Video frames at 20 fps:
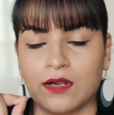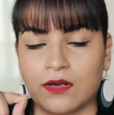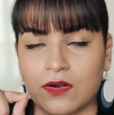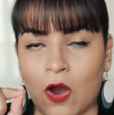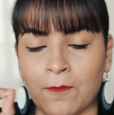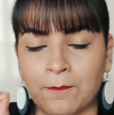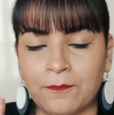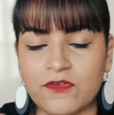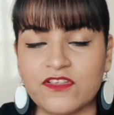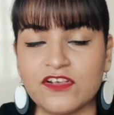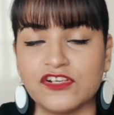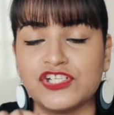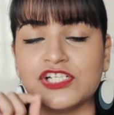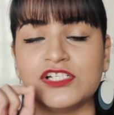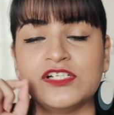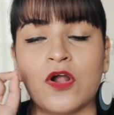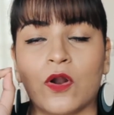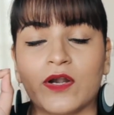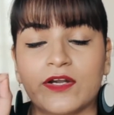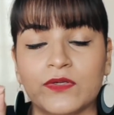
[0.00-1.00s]
composition
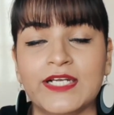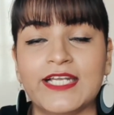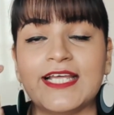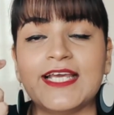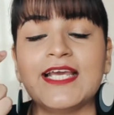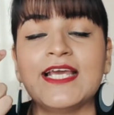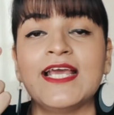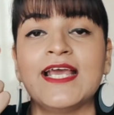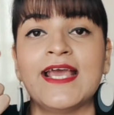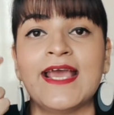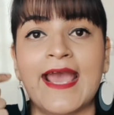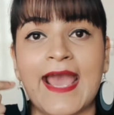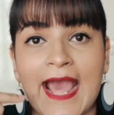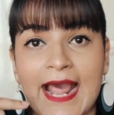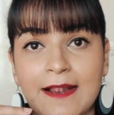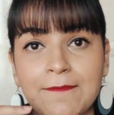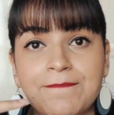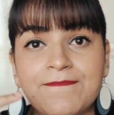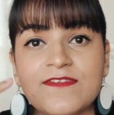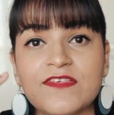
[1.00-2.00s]
not only
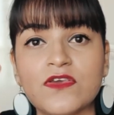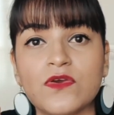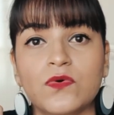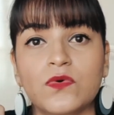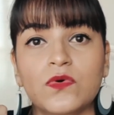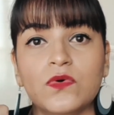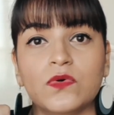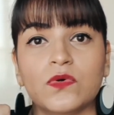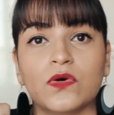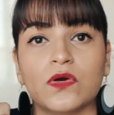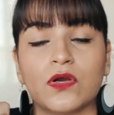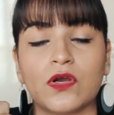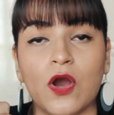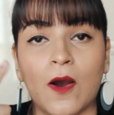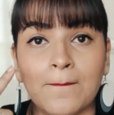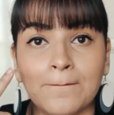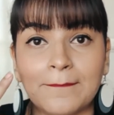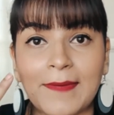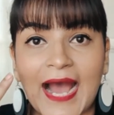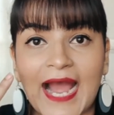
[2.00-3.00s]
helps you
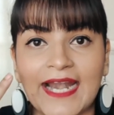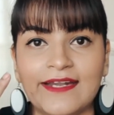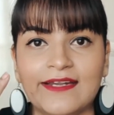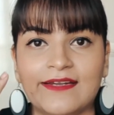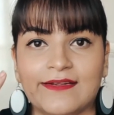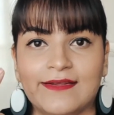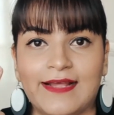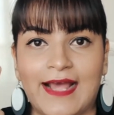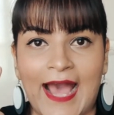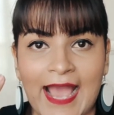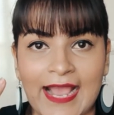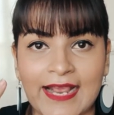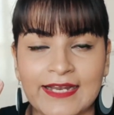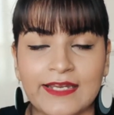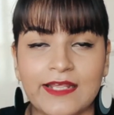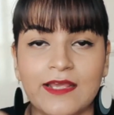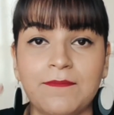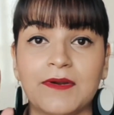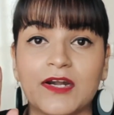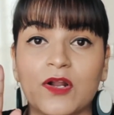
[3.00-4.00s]
combat
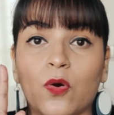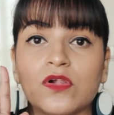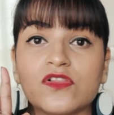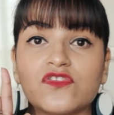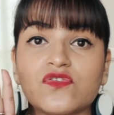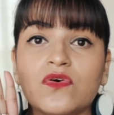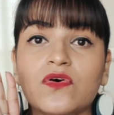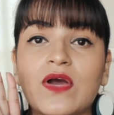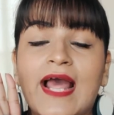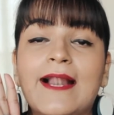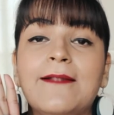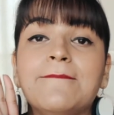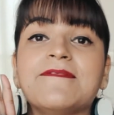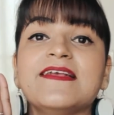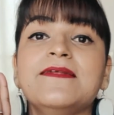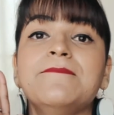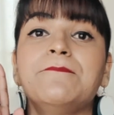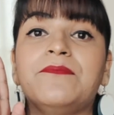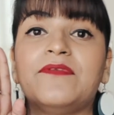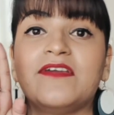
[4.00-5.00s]
acne, but also helps
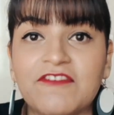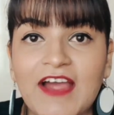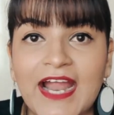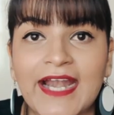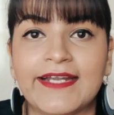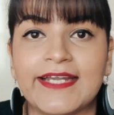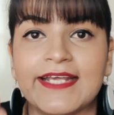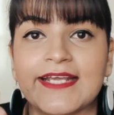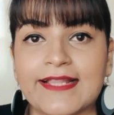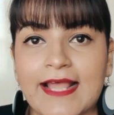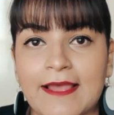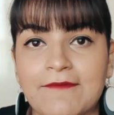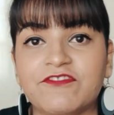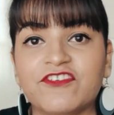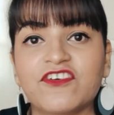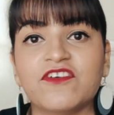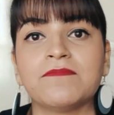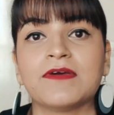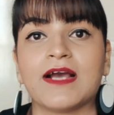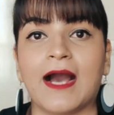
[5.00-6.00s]
in preventing them
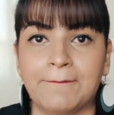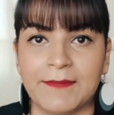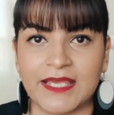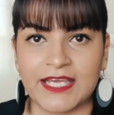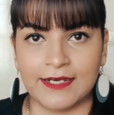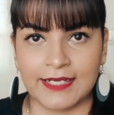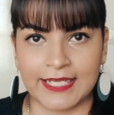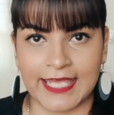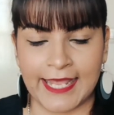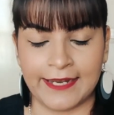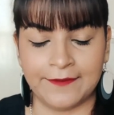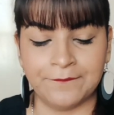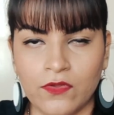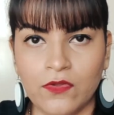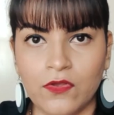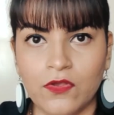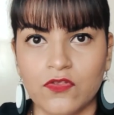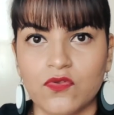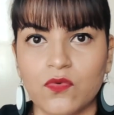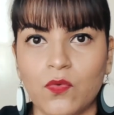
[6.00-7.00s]
from coming again.
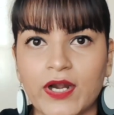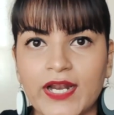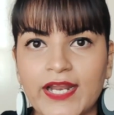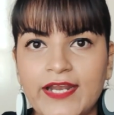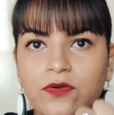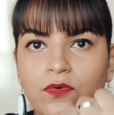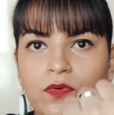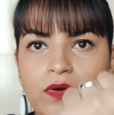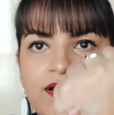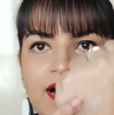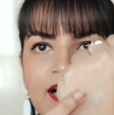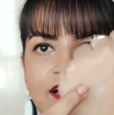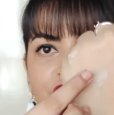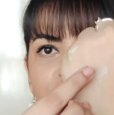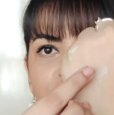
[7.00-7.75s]
So what I do is I